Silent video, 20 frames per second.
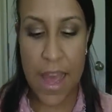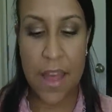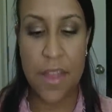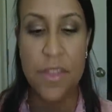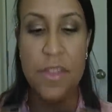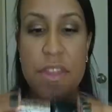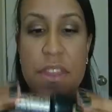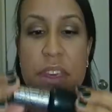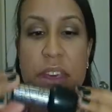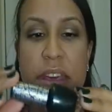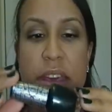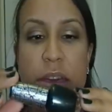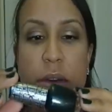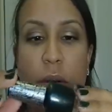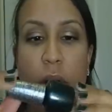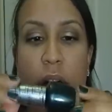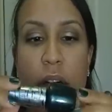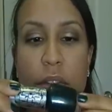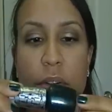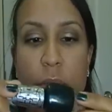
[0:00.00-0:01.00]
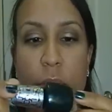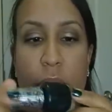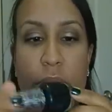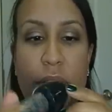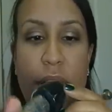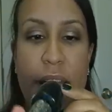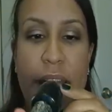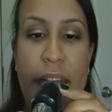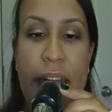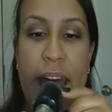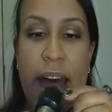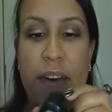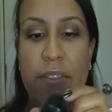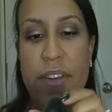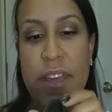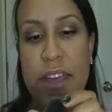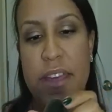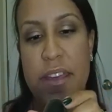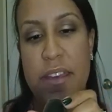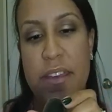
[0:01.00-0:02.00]
And the other one that I
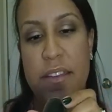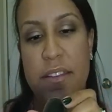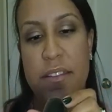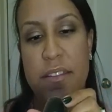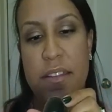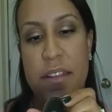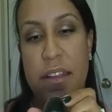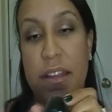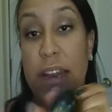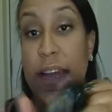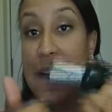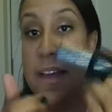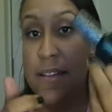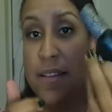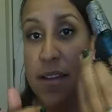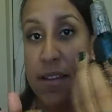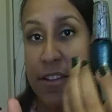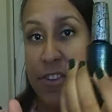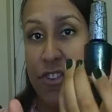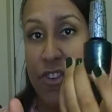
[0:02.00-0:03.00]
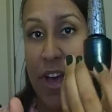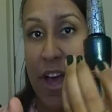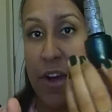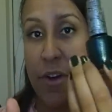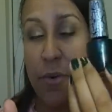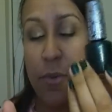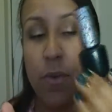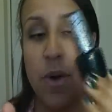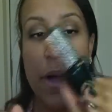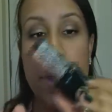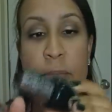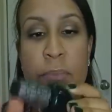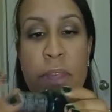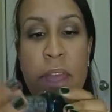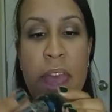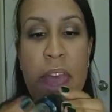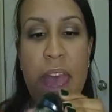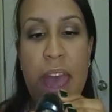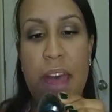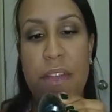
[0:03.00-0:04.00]
have is the, like I said, the Shatter one.
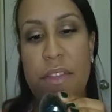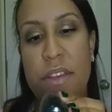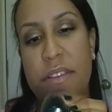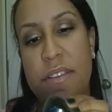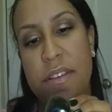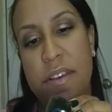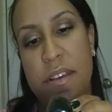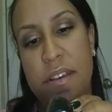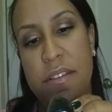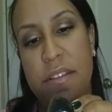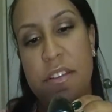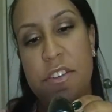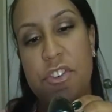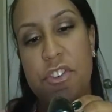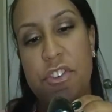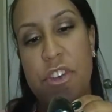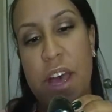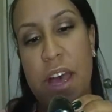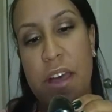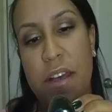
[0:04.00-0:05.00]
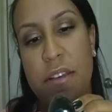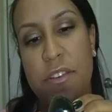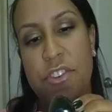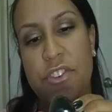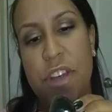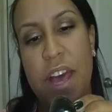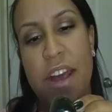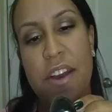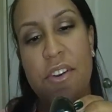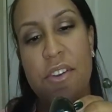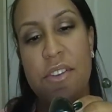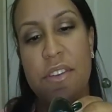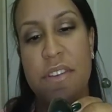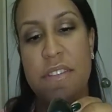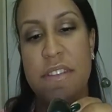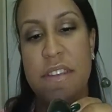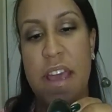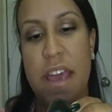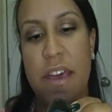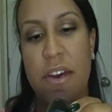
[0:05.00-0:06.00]
And this is sh Shatter the
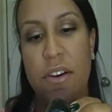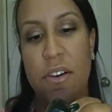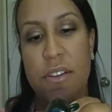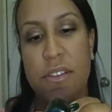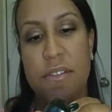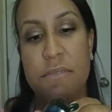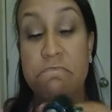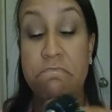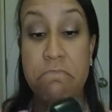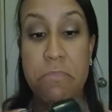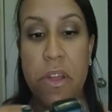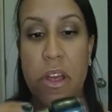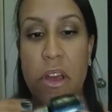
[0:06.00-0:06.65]
Scales.